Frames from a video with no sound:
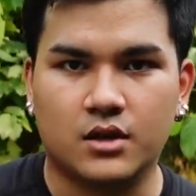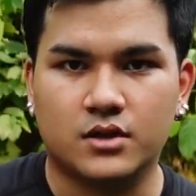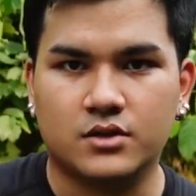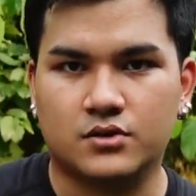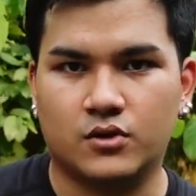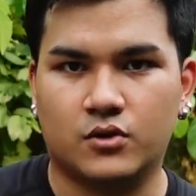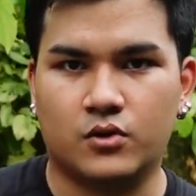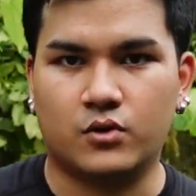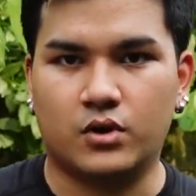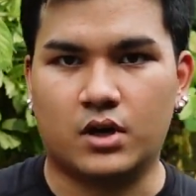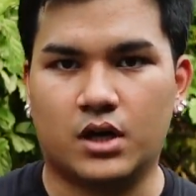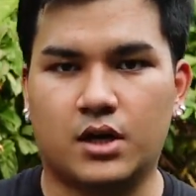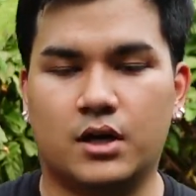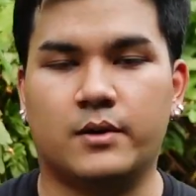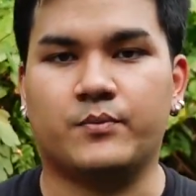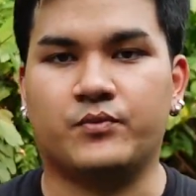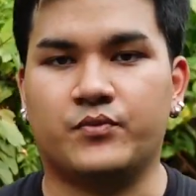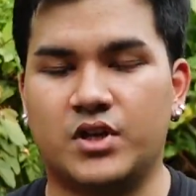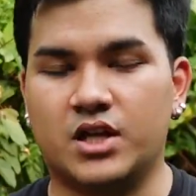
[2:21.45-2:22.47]
So
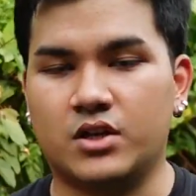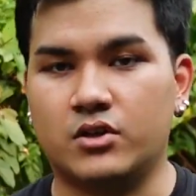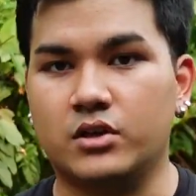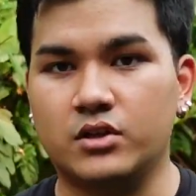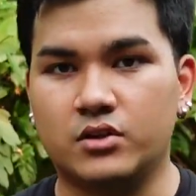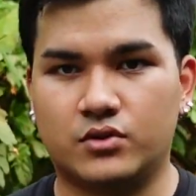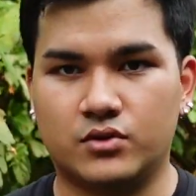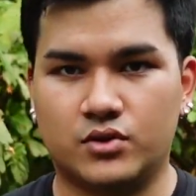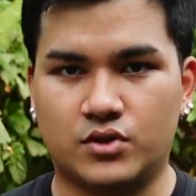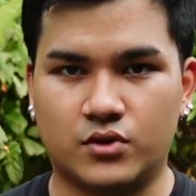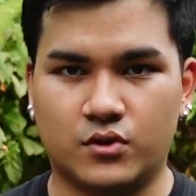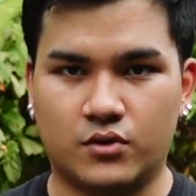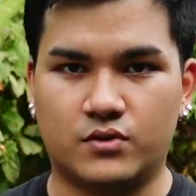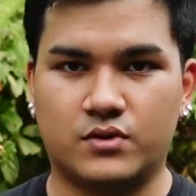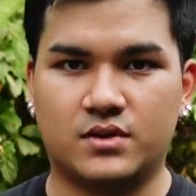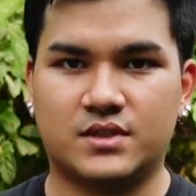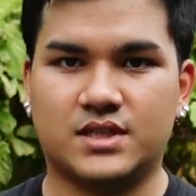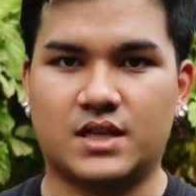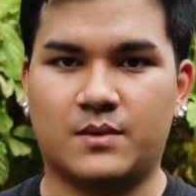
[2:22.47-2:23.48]
in order to
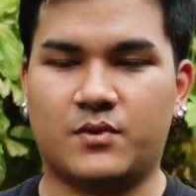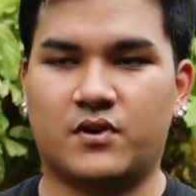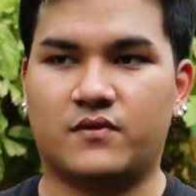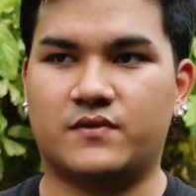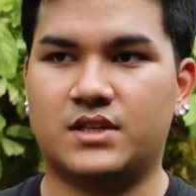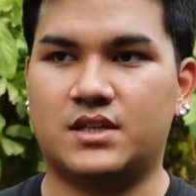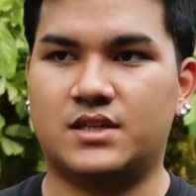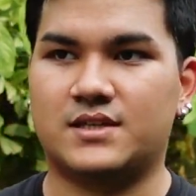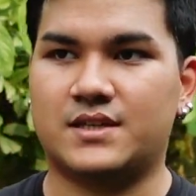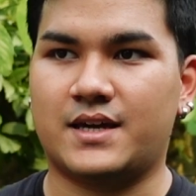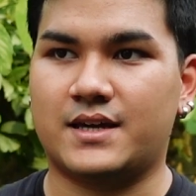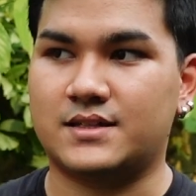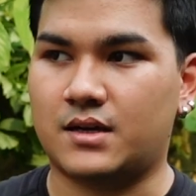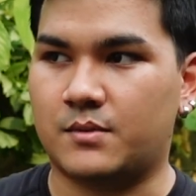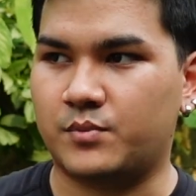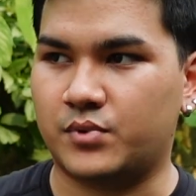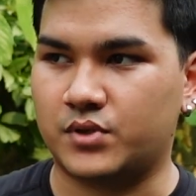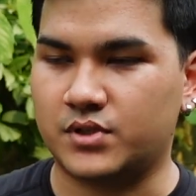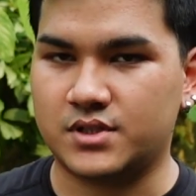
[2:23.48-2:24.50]
show some of these
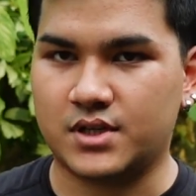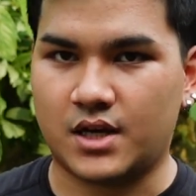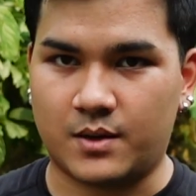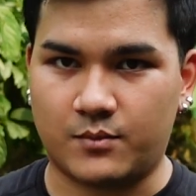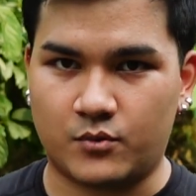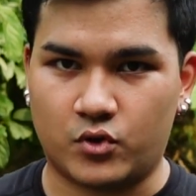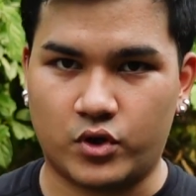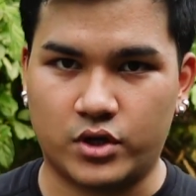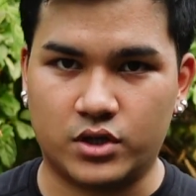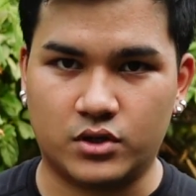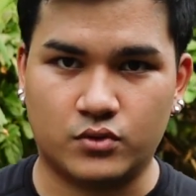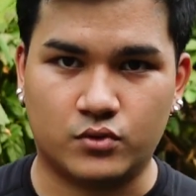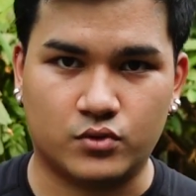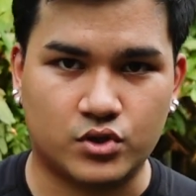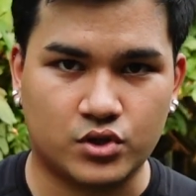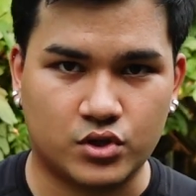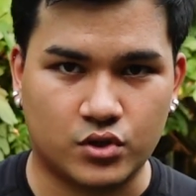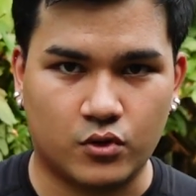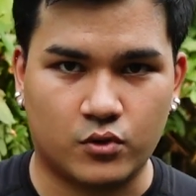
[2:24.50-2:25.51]
examples, I'm going to
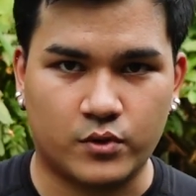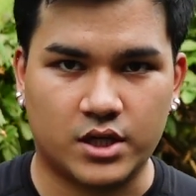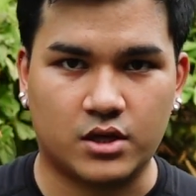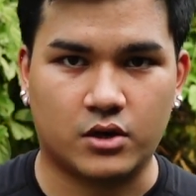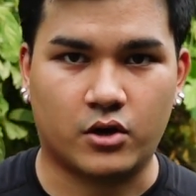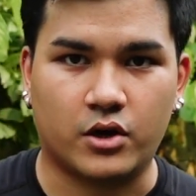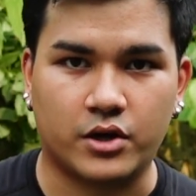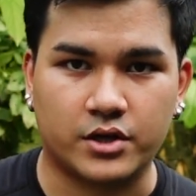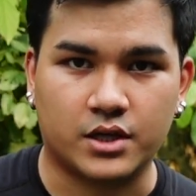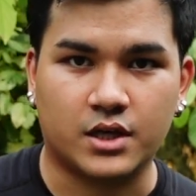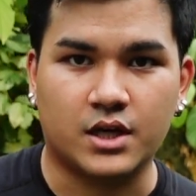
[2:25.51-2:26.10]
show it on